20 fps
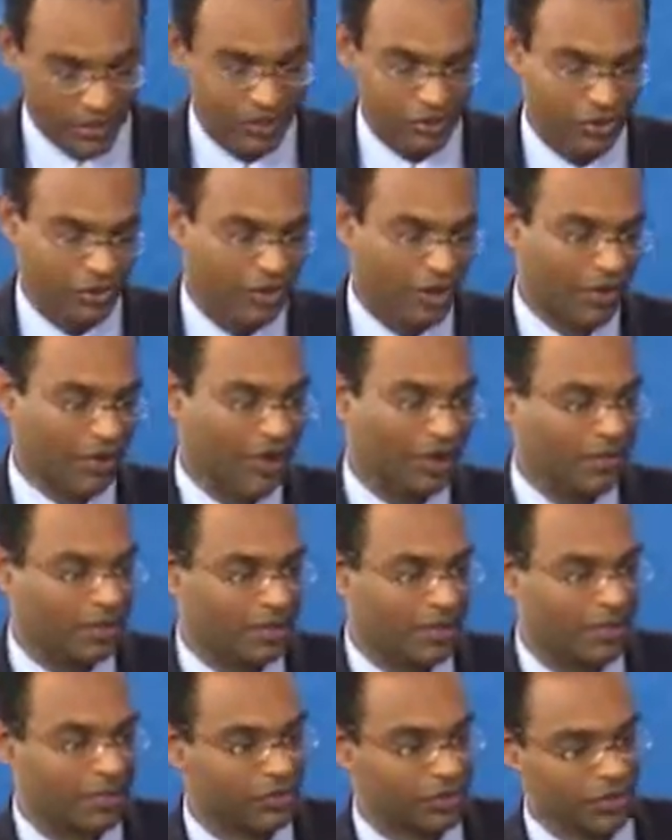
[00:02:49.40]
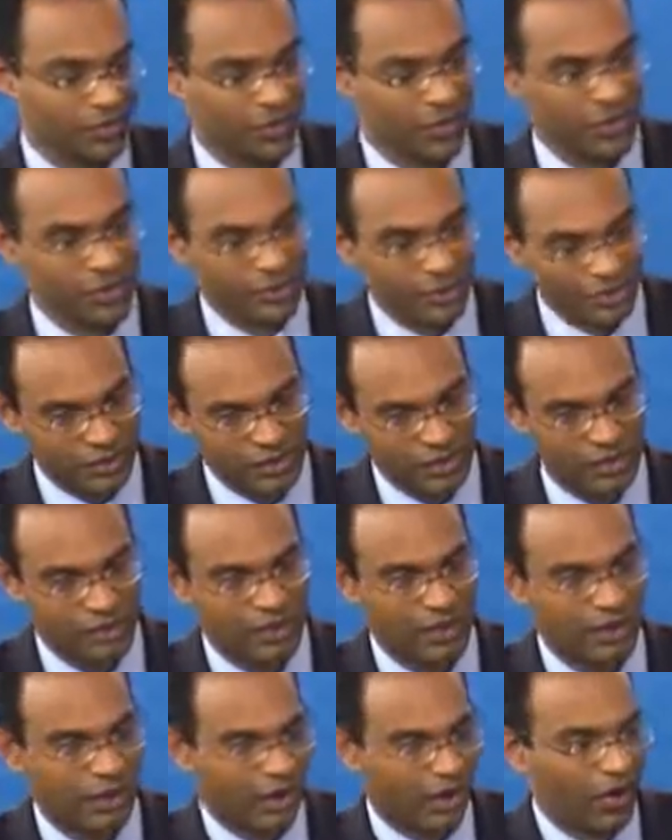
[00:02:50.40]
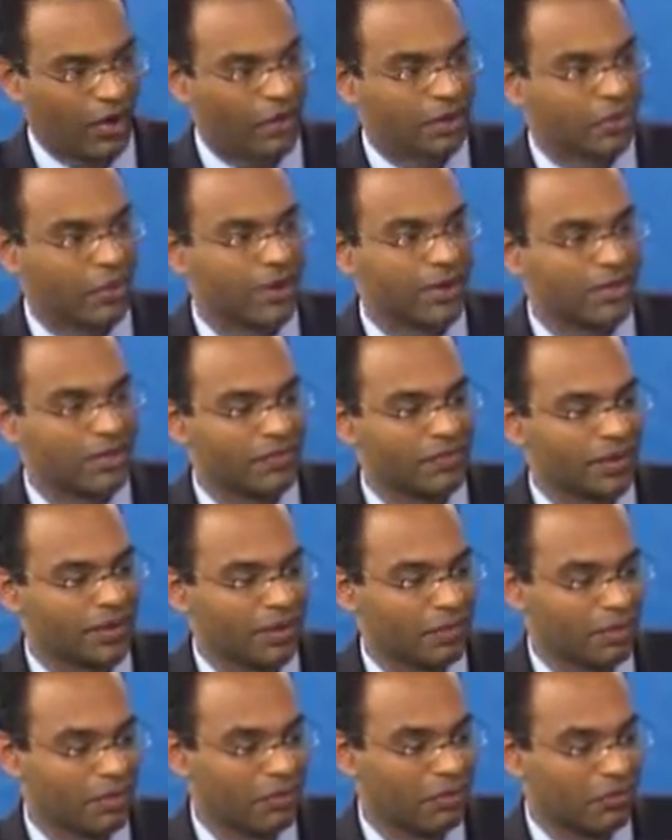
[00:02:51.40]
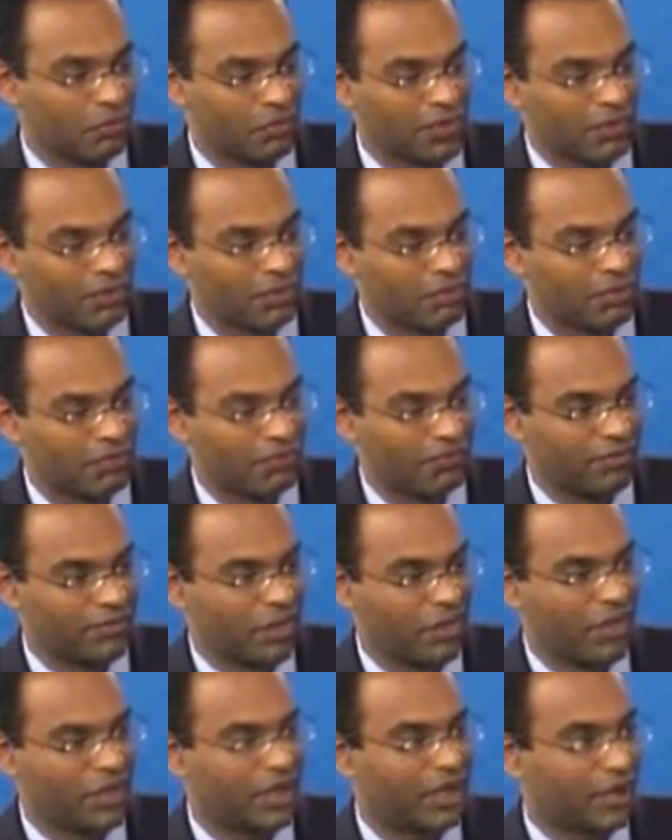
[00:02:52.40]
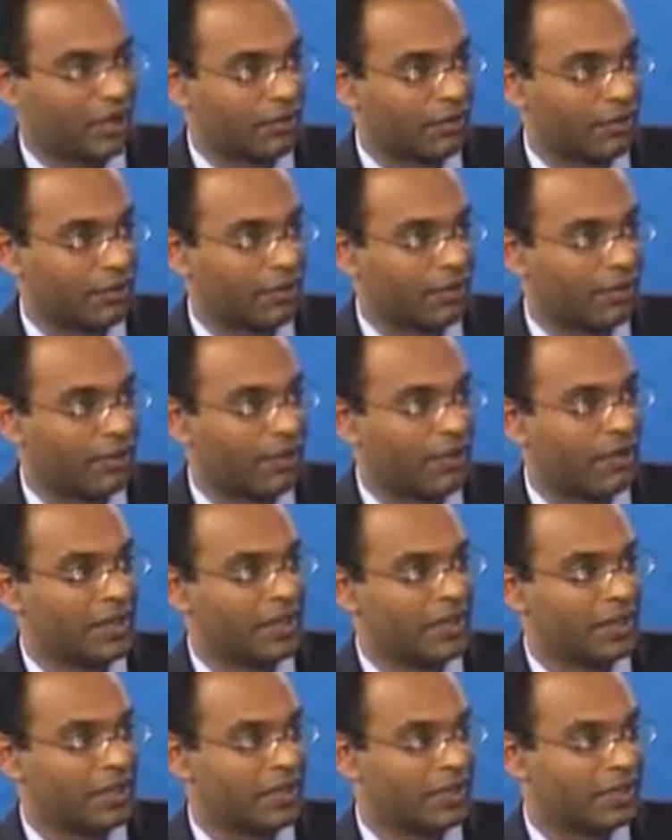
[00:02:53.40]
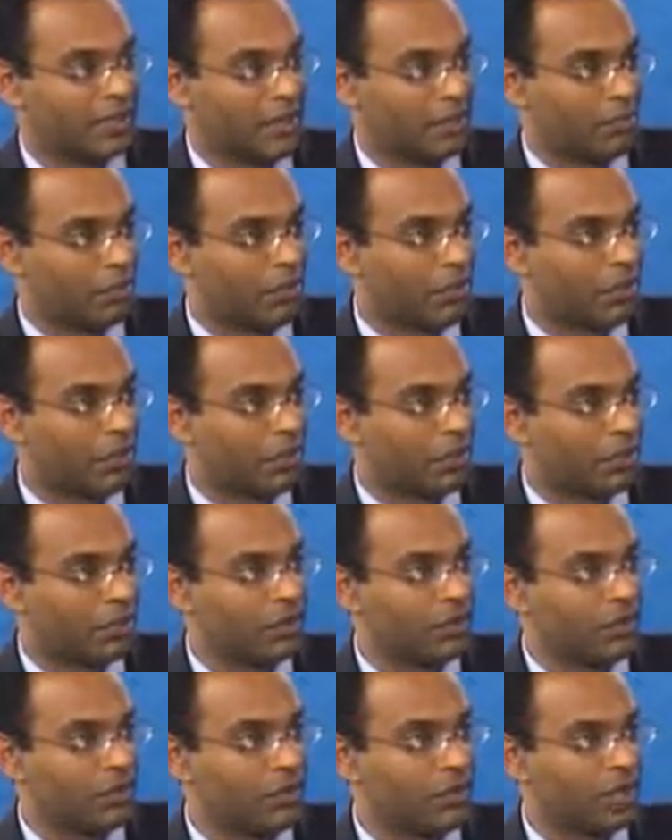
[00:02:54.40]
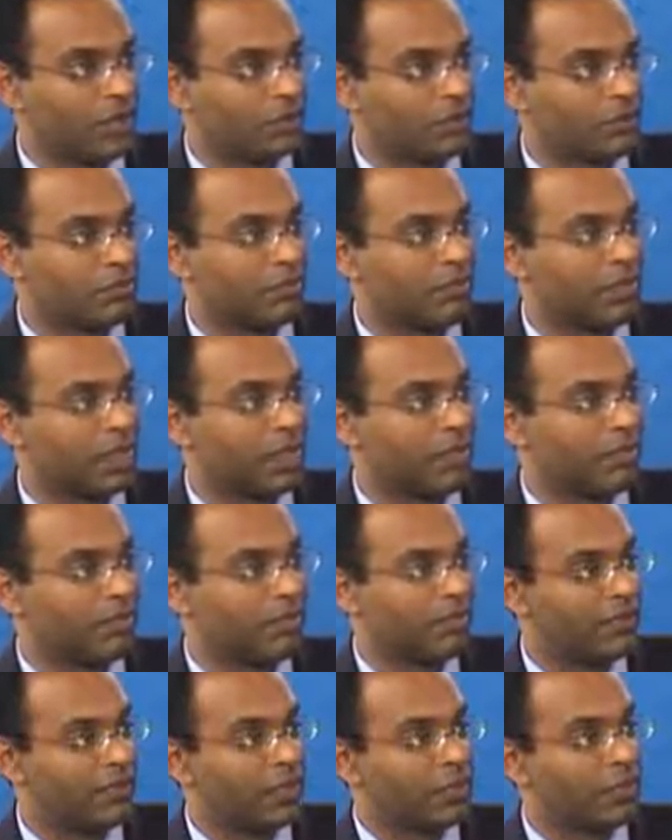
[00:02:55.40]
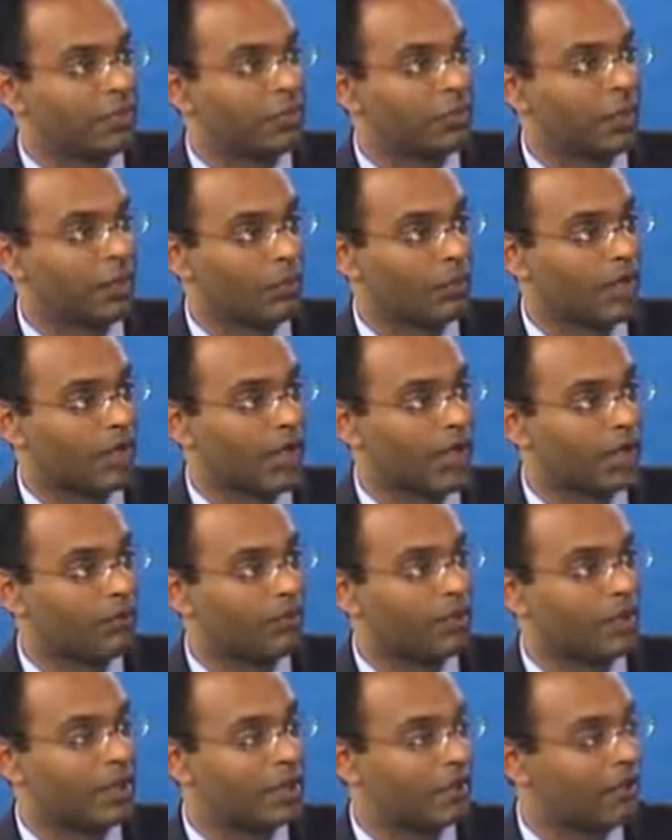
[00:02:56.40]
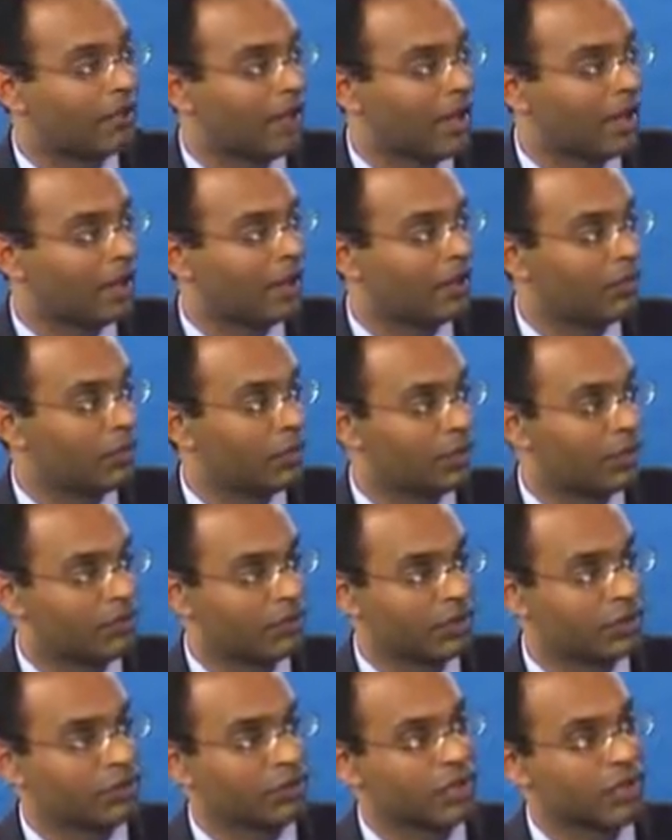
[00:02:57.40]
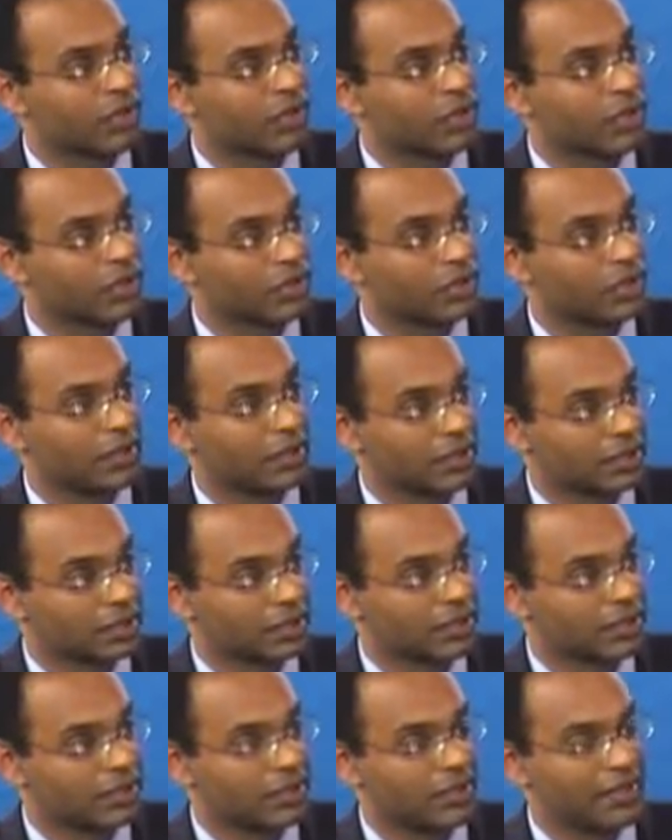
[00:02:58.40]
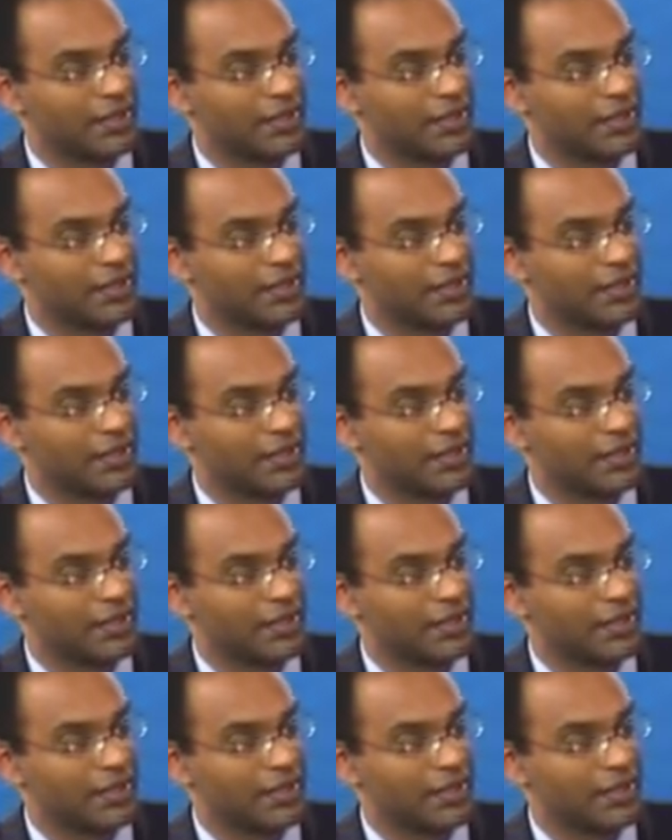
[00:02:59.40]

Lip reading: think you said it right. I mean, these results are impressive. I think we have to be very careful to temper our enthusiasm in a field where we have been met with frustration as clinicians.